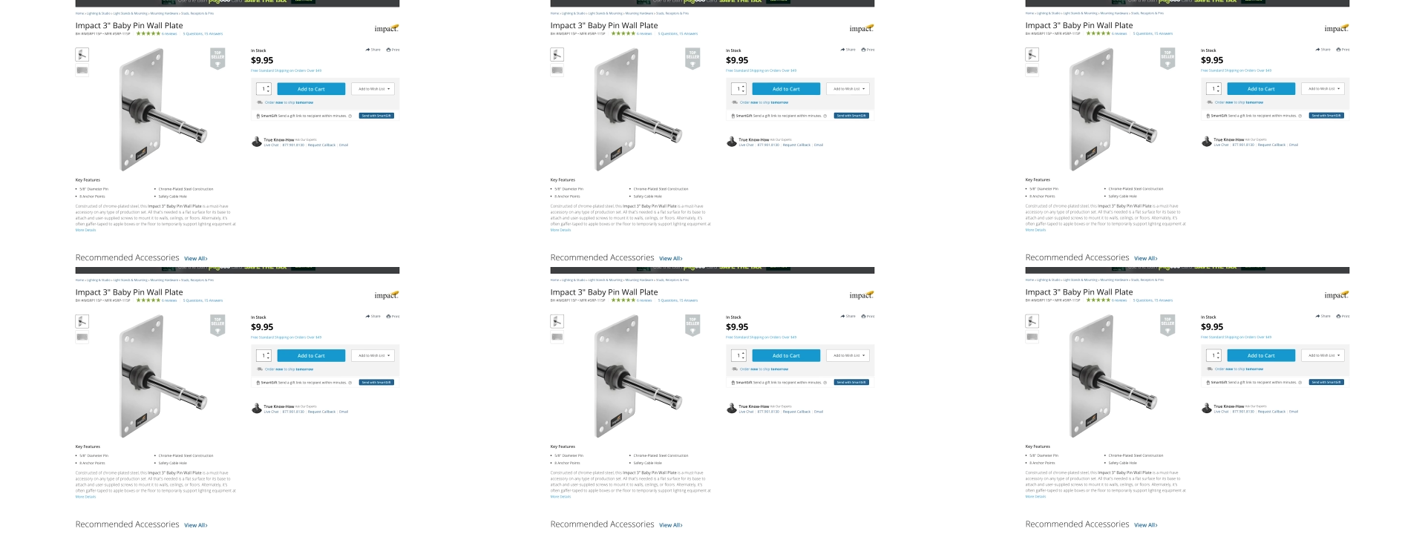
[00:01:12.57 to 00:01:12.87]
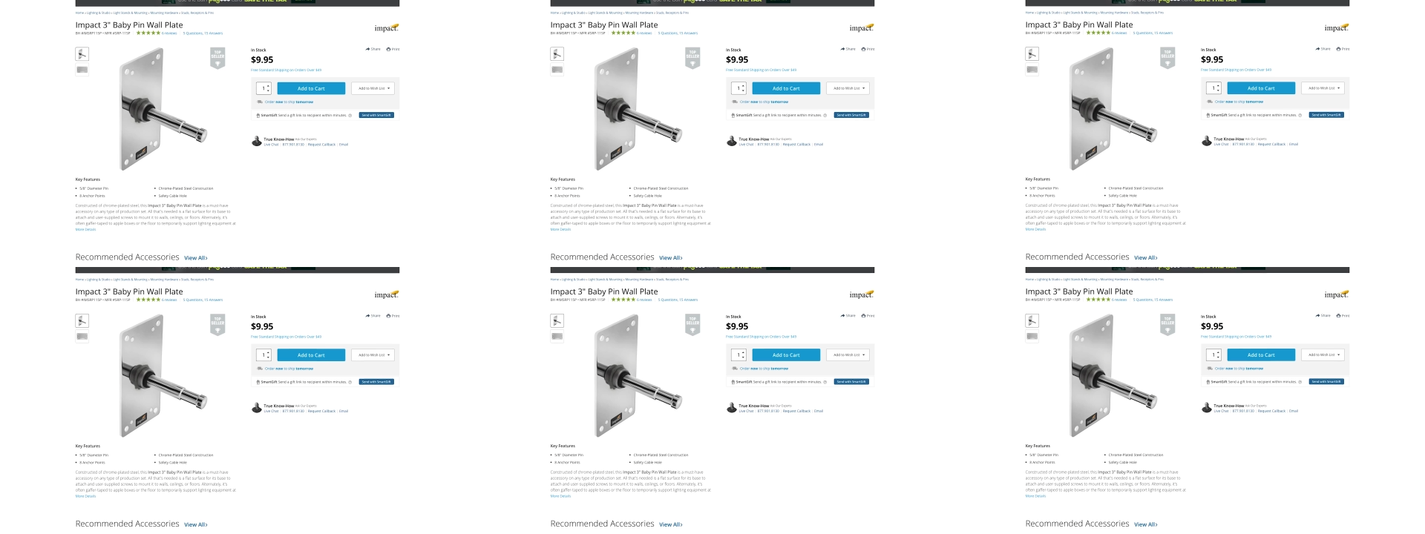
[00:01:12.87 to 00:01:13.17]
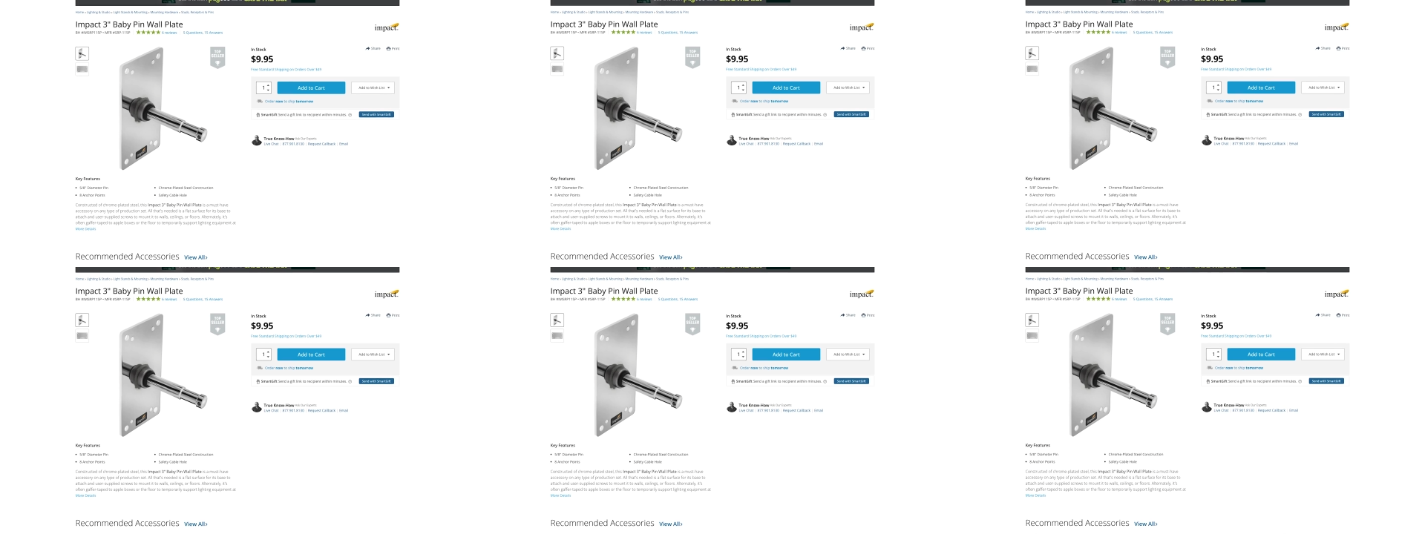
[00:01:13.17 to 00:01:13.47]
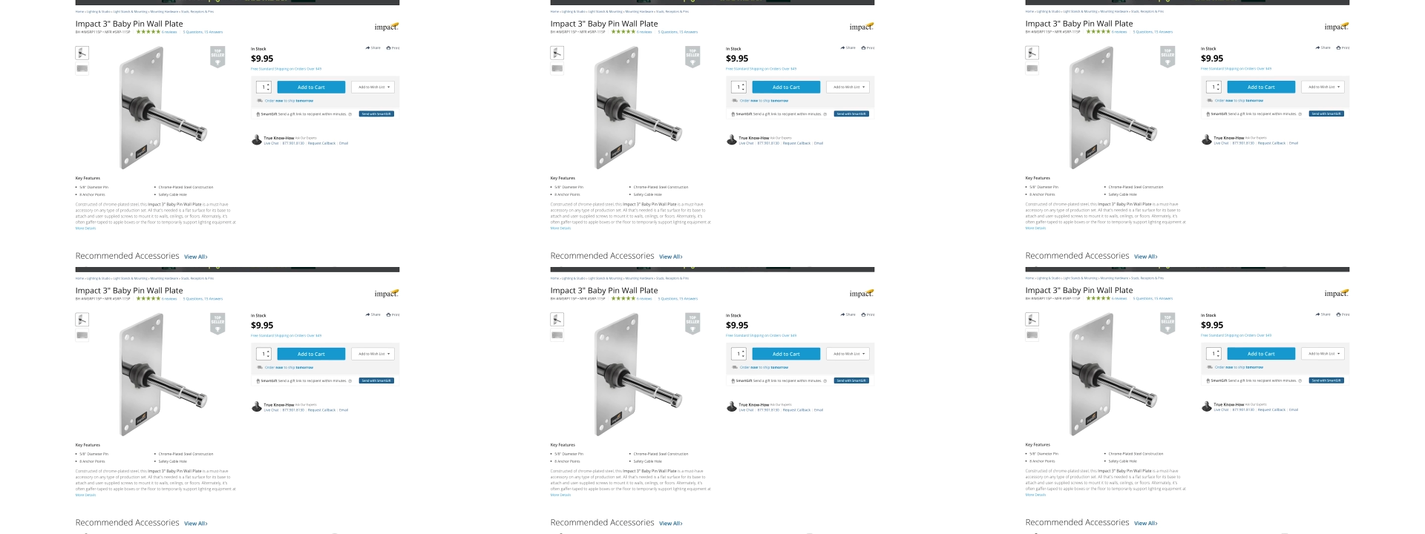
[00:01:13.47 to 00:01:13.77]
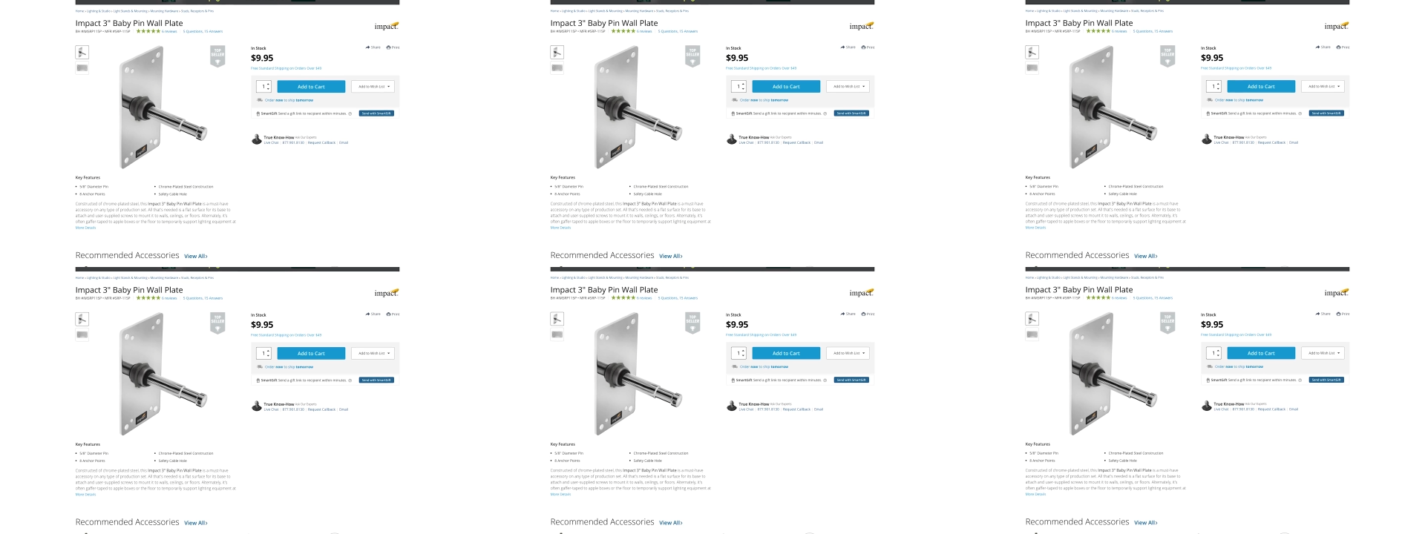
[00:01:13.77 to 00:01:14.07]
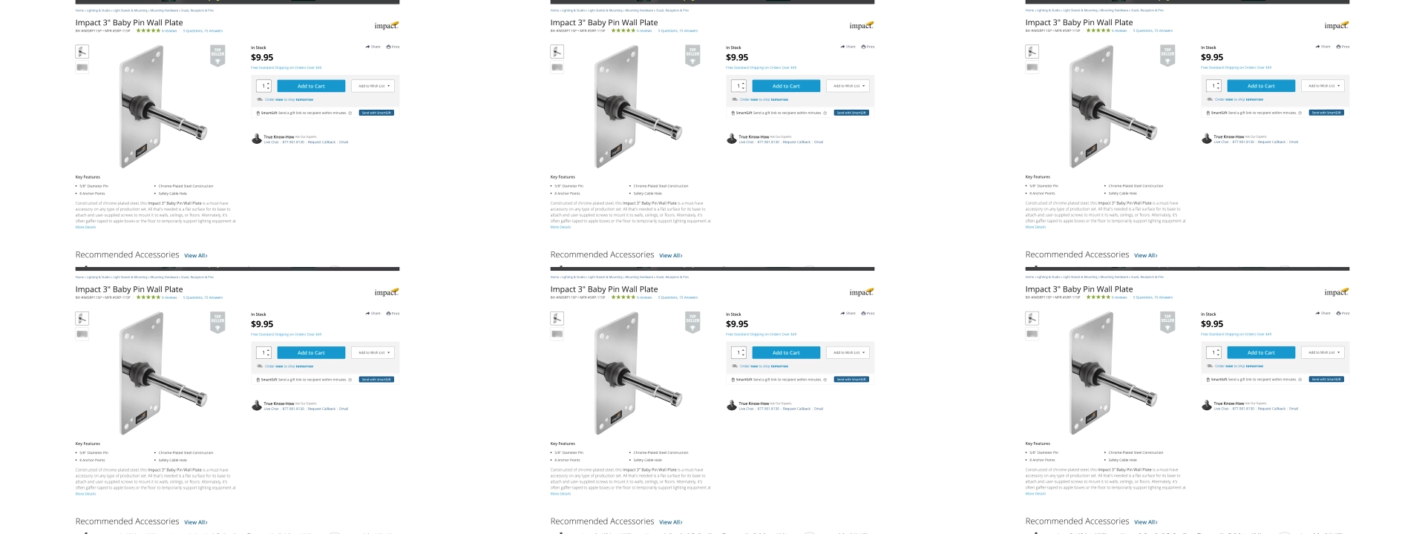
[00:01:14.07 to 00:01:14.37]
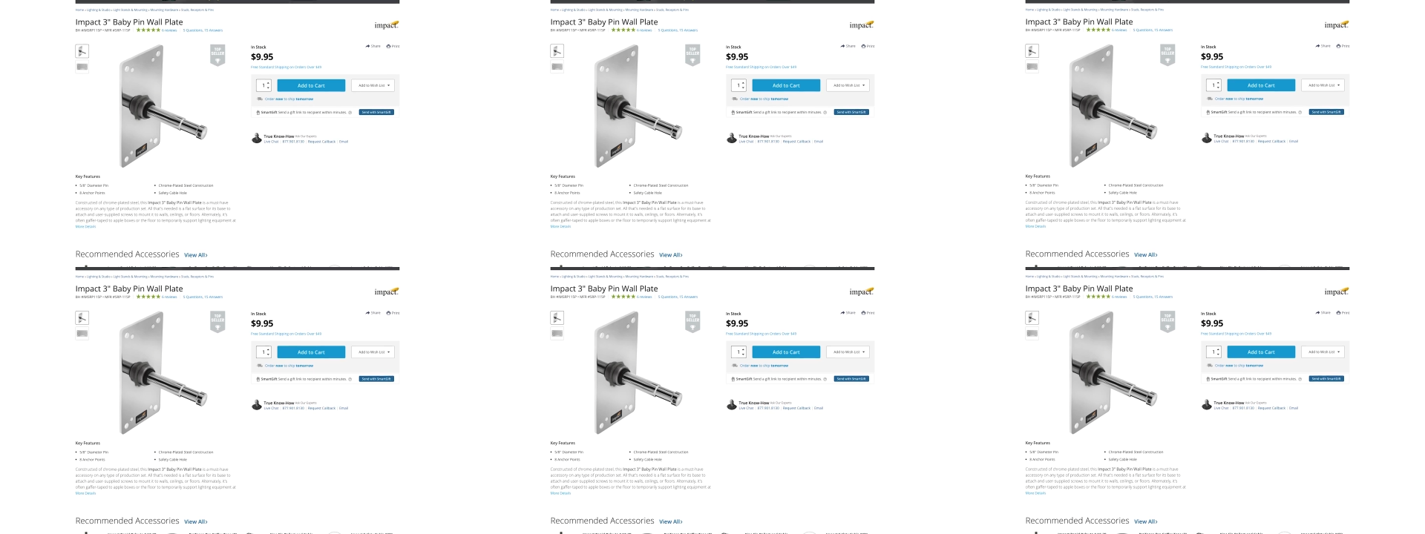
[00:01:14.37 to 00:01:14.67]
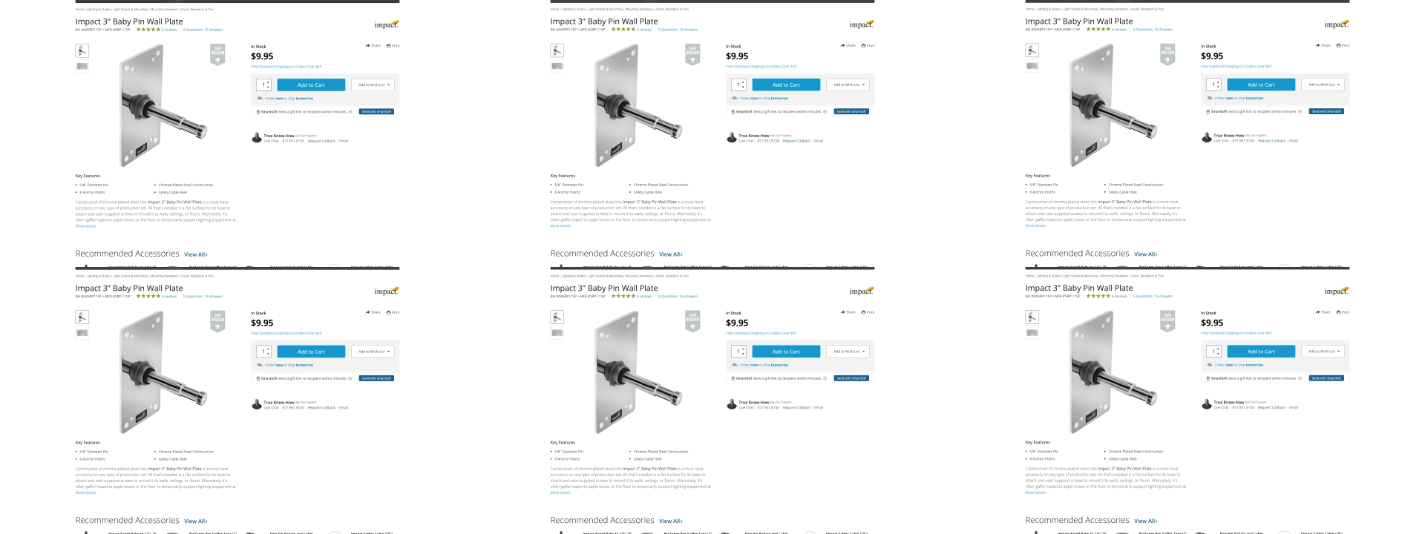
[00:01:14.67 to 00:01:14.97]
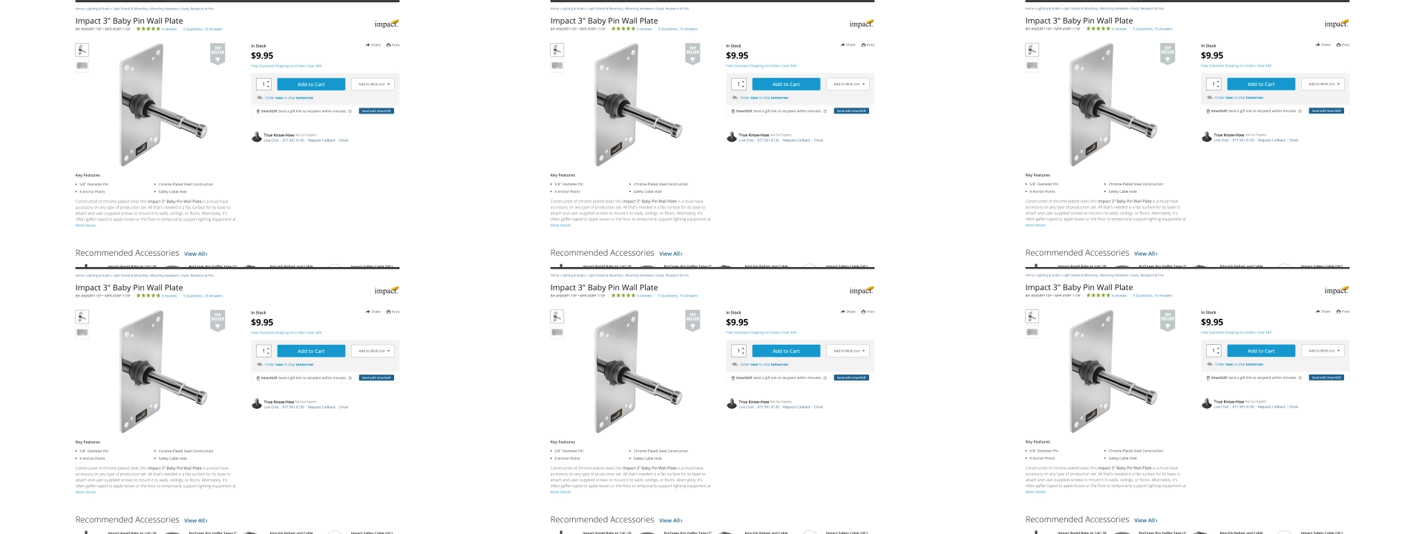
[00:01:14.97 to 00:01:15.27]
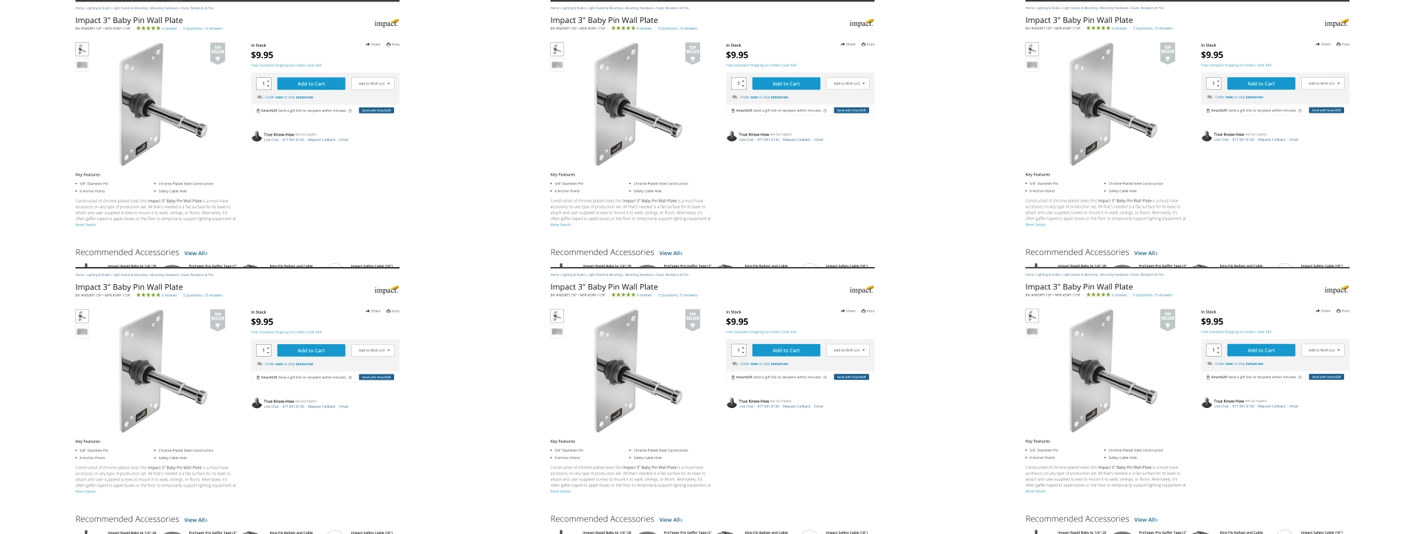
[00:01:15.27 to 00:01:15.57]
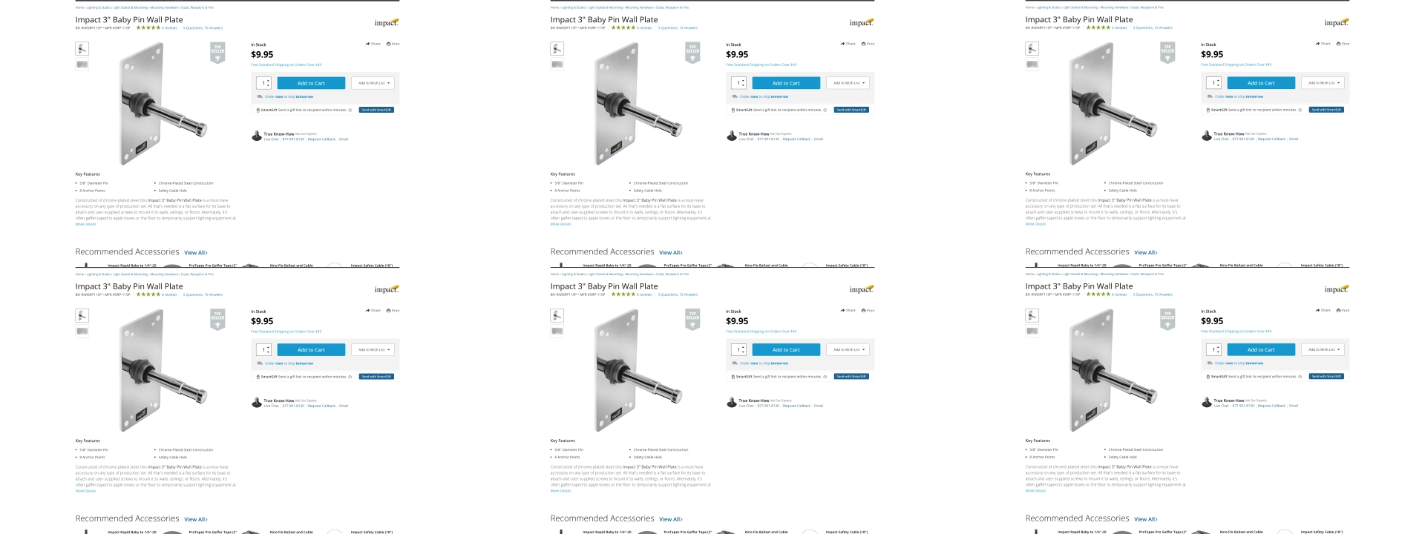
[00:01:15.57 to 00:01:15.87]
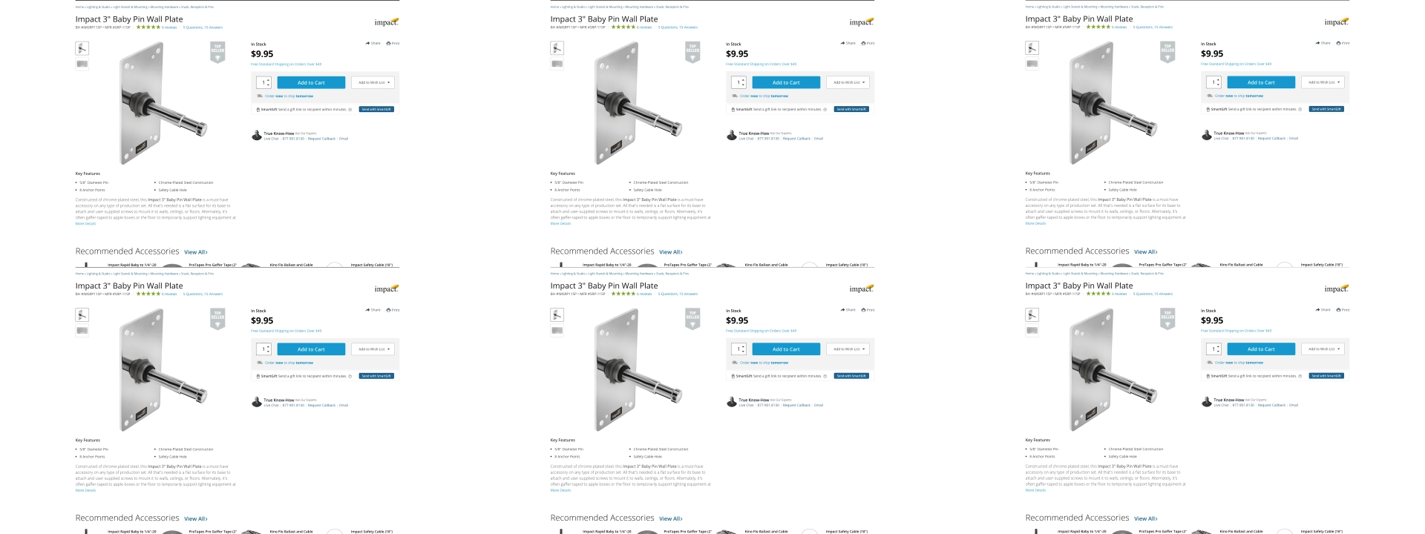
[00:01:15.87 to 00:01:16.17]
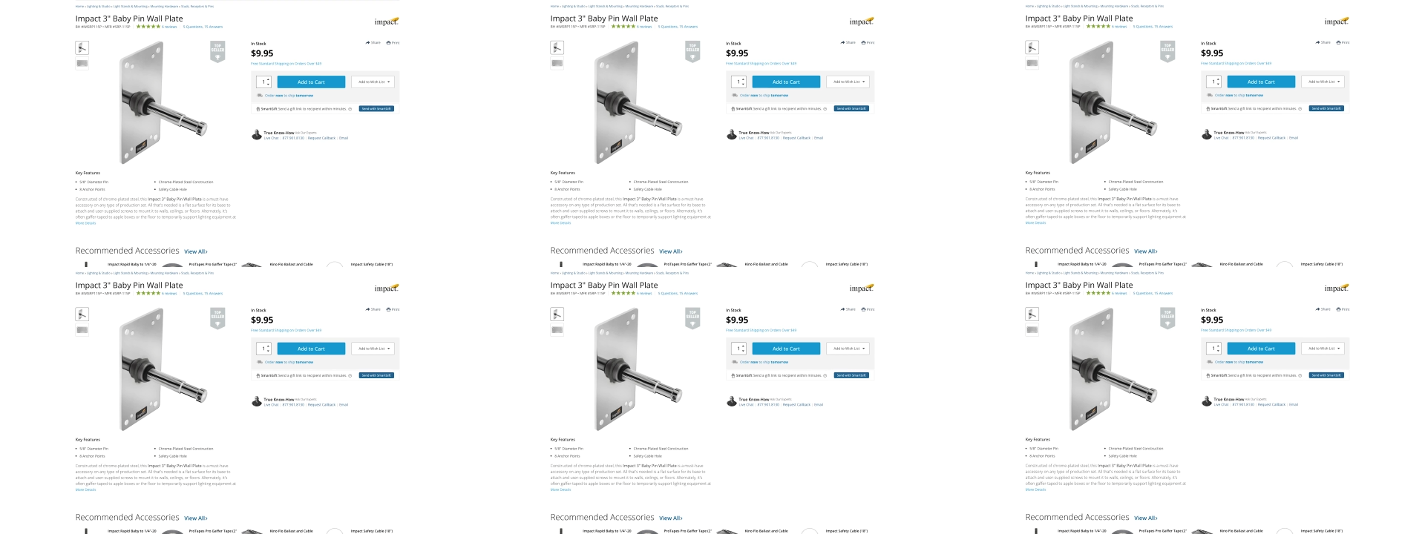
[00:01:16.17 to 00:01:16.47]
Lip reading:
Nobody's mouth can be seen.